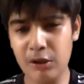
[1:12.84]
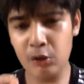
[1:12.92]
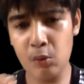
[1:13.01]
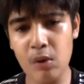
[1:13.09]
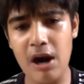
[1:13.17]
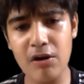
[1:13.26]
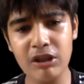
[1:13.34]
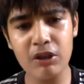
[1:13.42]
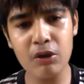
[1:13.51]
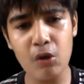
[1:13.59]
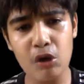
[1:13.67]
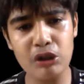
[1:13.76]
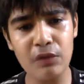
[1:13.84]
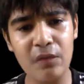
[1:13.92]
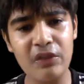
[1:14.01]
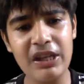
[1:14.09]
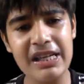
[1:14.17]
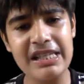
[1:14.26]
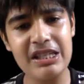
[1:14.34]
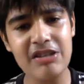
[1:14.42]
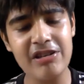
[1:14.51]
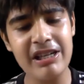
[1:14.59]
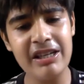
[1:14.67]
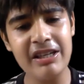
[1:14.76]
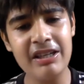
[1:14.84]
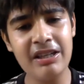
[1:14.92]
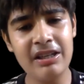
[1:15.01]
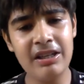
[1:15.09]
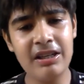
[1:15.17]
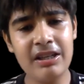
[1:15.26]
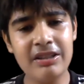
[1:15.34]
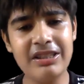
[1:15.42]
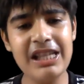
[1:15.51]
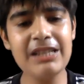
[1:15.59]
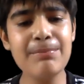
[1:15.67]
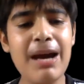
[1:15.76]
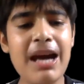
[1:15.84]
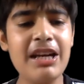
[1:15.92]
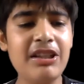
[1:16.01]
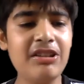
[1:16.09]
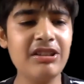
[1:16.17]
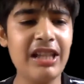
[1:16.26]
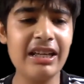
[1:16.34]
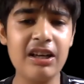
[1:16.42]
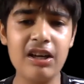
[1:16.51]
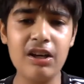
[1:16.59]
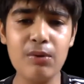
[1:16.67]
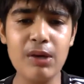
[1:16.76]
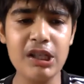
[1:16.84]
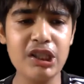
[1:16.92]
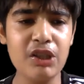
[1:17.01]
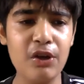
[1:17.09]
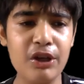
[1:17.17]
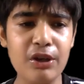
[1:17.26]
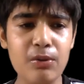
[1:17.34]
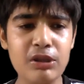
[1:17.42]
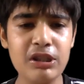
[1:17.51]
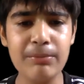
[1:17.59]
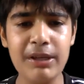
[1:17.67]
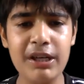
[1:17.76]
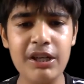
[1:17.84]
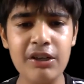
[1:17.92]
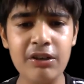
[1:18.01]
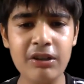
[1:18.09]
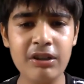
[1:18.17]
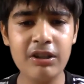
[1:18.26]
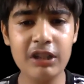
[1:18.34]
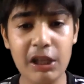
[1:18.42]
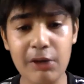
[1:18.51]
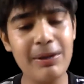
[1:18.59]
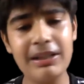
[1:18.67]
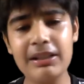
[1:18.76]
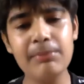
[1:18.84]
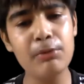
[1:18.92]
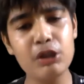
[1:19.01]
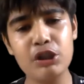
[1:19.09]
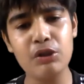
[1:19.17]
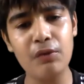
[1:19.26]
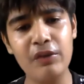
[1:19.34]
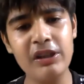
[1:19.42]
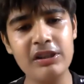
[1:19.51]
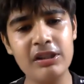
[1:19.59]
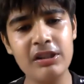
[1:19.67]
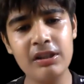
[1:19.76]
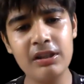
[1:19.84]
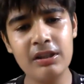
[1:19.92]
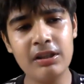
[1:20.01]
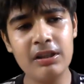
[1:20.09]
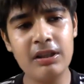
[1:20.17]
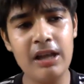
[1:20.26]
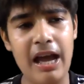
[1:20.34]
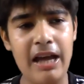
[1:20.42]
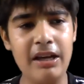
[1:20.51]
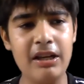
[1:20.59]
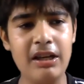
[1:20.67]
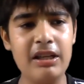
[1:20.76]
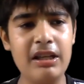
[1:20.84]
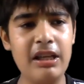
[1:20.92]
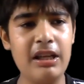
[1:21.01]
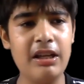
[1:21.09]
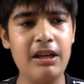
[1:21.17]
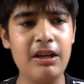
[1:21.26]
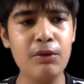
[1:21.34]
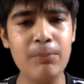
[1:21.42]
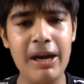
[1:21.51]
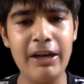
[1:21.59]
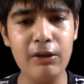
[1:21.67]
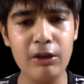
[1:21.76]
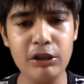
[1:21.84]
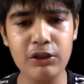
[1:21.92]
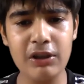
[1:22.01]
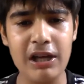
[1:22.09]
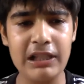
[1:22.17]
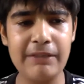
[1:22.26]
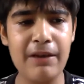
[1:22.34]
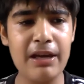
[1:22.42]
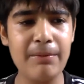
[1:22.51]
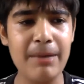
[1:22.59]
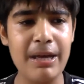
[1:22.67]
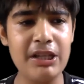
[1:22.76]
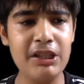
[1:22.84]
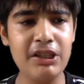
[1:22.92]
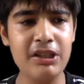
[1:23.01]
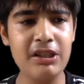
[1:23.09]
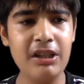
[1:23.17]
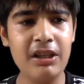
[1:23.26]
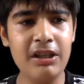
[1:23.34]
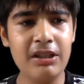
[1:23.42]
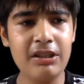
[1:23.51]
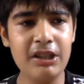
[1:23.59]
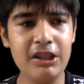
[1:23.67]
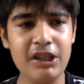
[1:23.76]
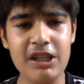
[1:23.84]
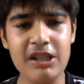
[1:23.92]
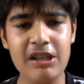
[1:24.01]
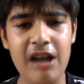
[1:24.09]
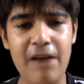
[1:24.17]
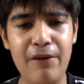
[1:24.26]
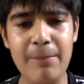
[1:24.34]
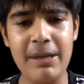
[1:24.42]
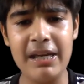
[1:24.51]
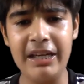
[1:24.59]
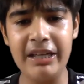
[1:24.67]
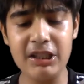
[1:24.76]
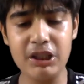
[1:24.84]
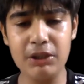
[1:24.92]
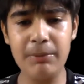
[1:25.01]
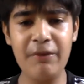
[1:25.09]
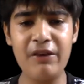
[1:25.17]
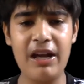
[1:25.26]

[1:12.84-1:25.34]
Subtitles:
Throughout the course of the history, these managers like Carlo Ancelotti or Jose Mourinho, they won the most trophies. And you might also classify a manager such as Rafa Benitez to be